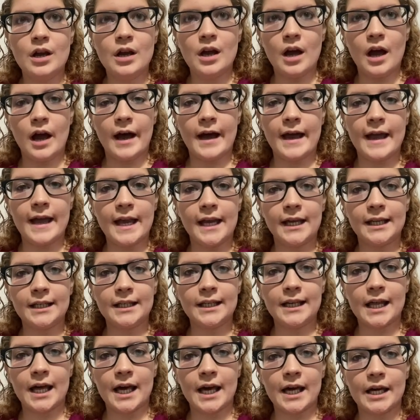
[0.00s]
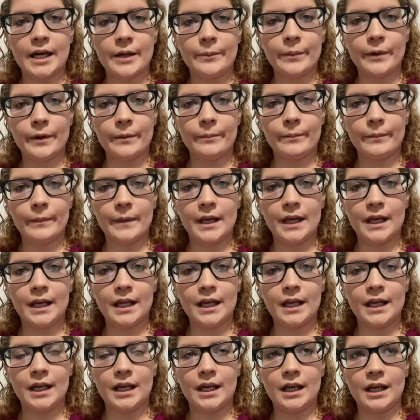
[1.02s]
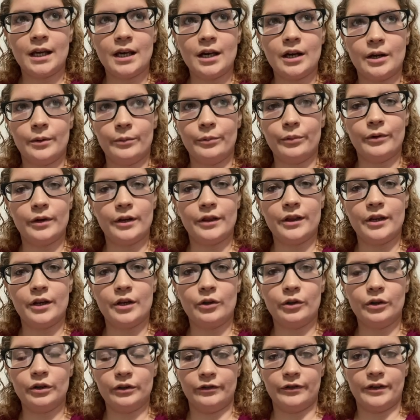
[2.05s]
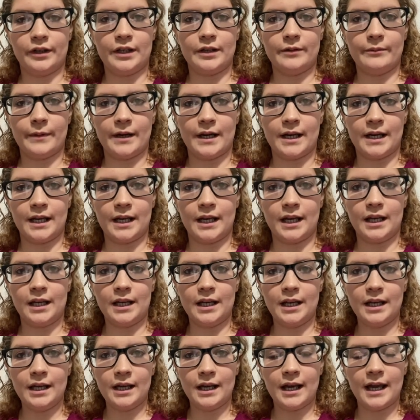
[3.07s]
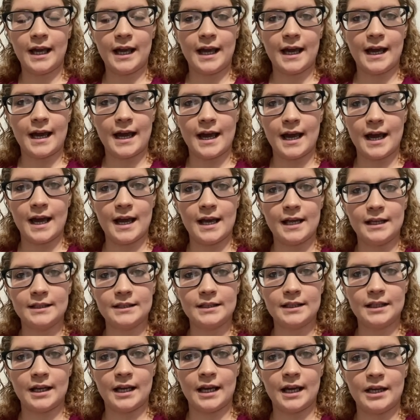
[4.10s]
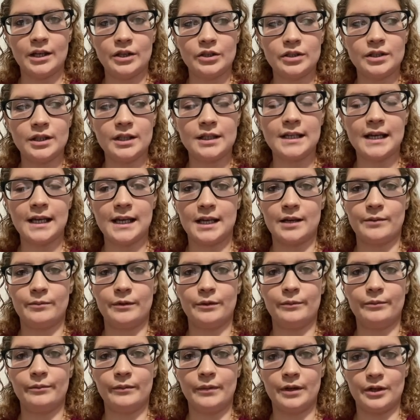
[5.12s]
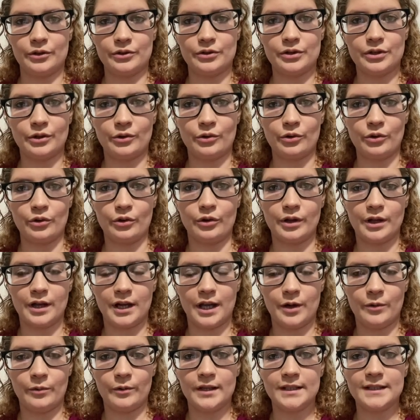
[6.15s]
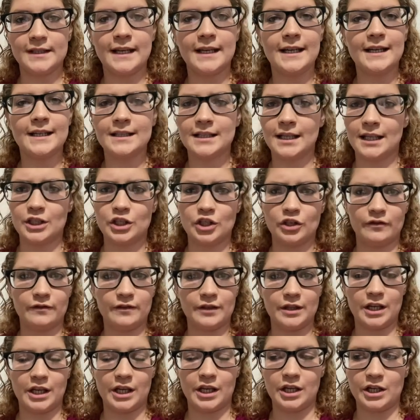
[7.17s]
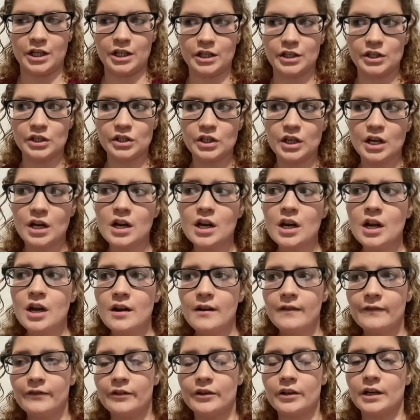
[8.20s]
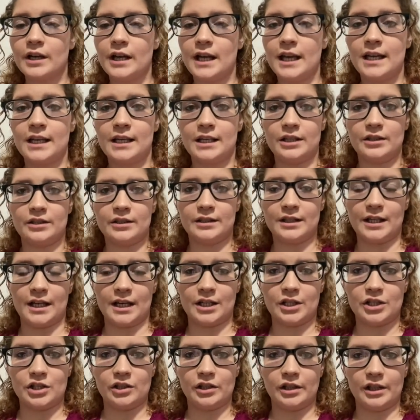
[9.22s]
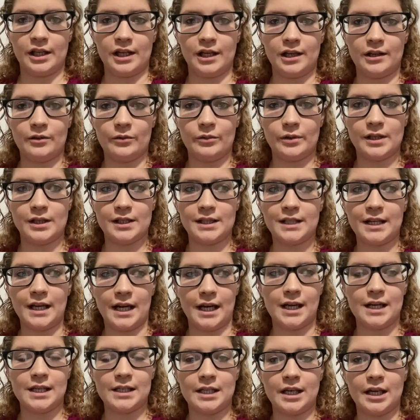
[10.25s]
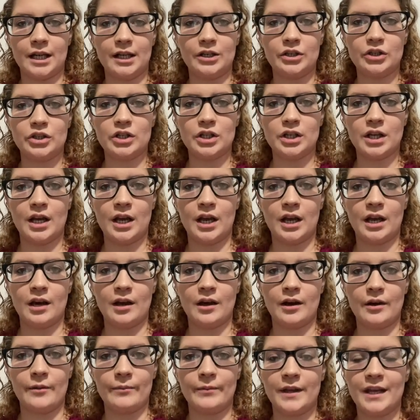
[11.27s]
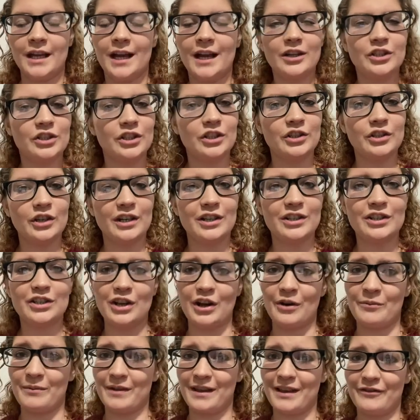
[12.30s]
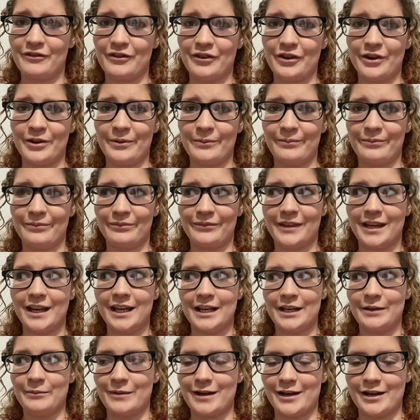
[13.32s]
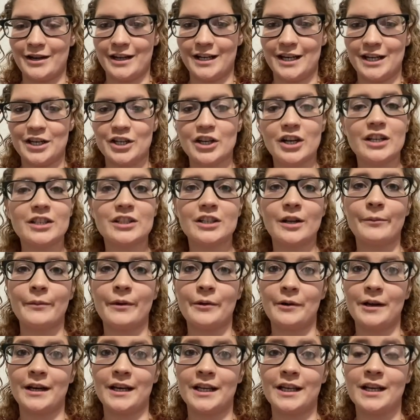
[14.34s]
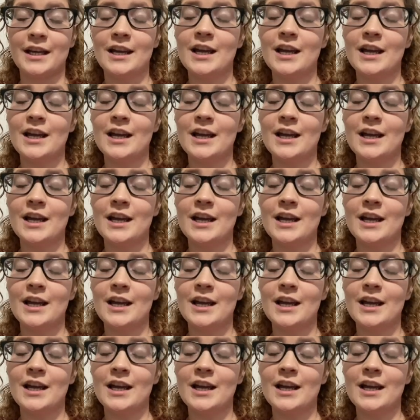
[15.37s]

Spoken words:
I ended up meeting up with an old friend of mine, and I used to date him in middle school, and we stayed in touch over the years. For 8 years, actually, we stayed in touch, and he actually tried to stop me from getting married. He tried to stop my wedding.